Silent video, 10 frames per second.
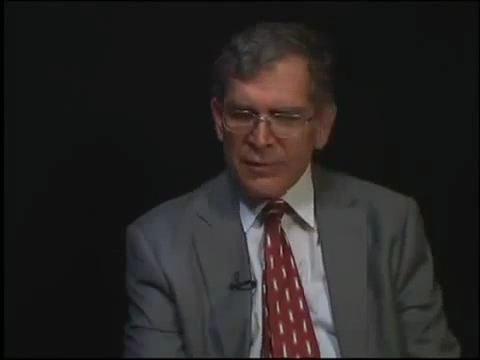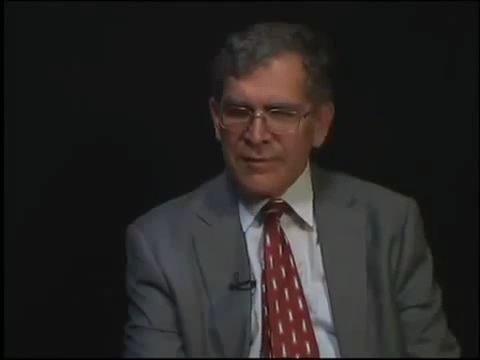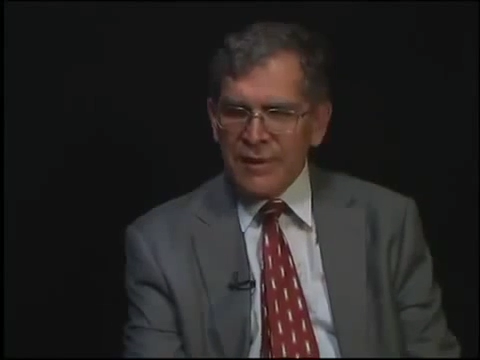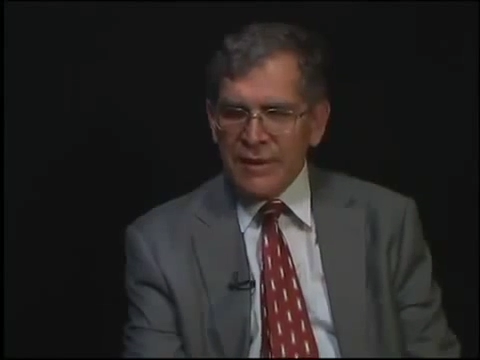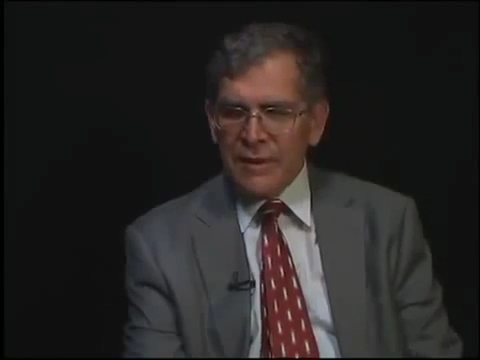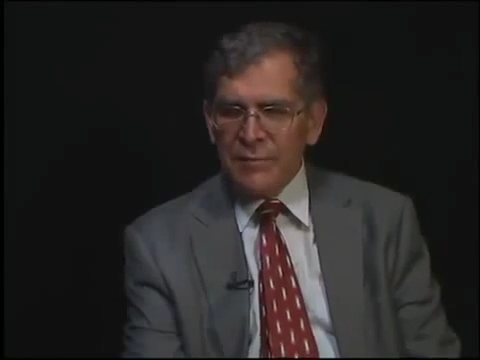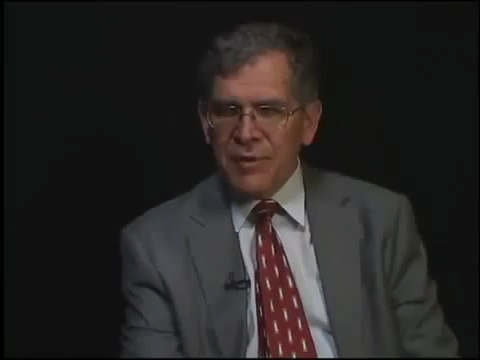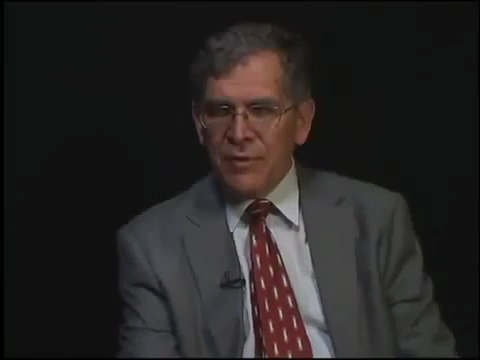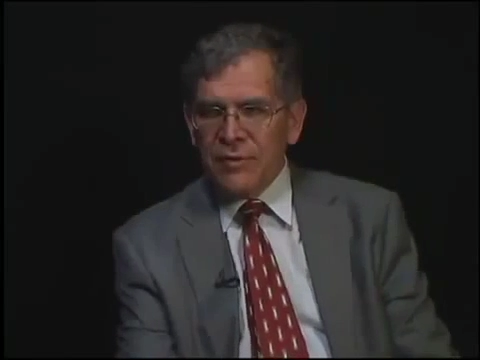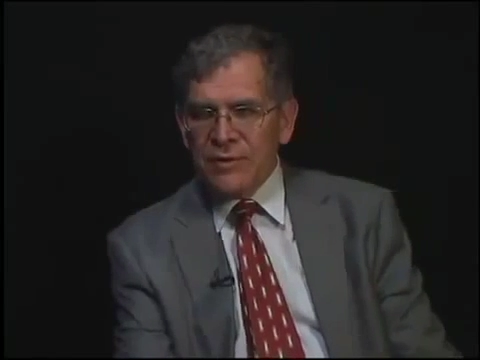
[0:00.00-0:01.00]
So what are some
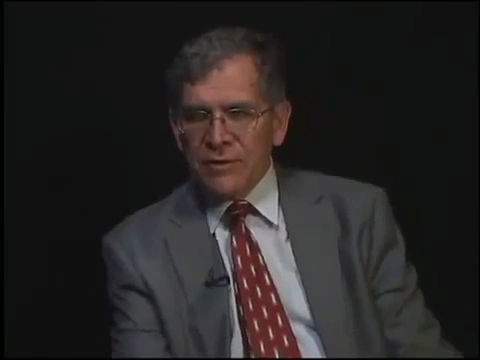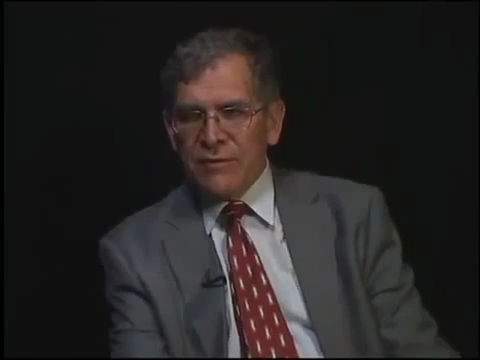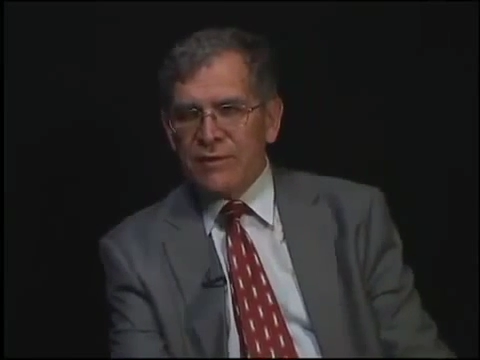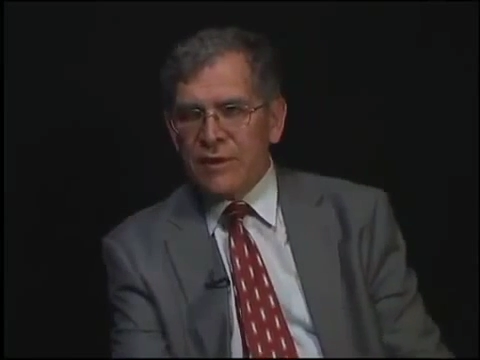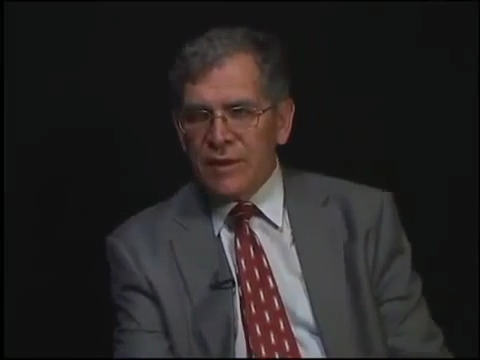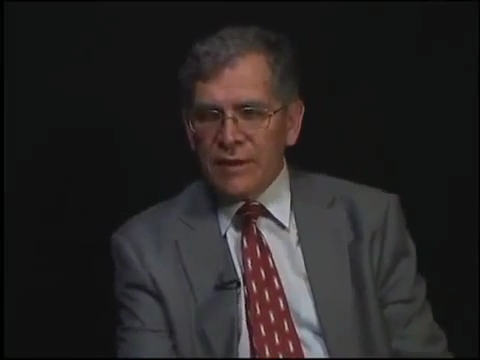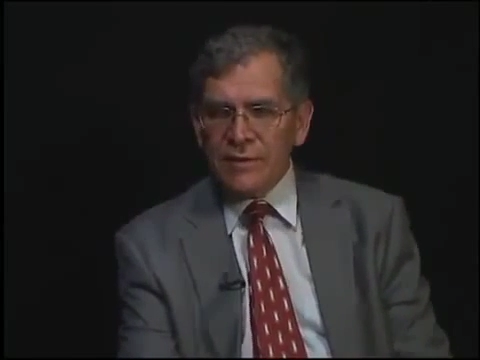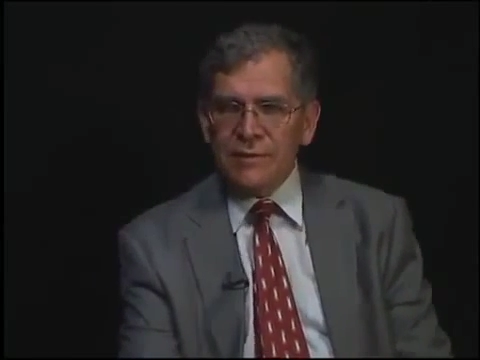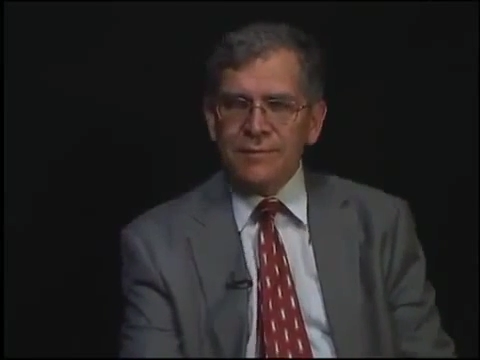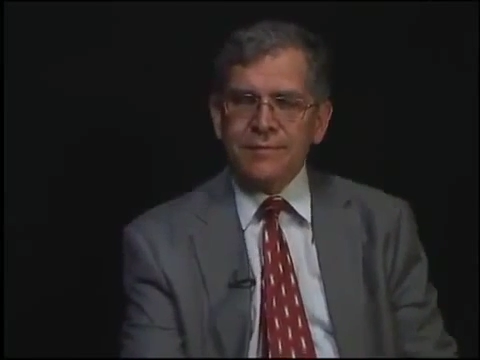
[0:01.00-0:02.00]
key components of this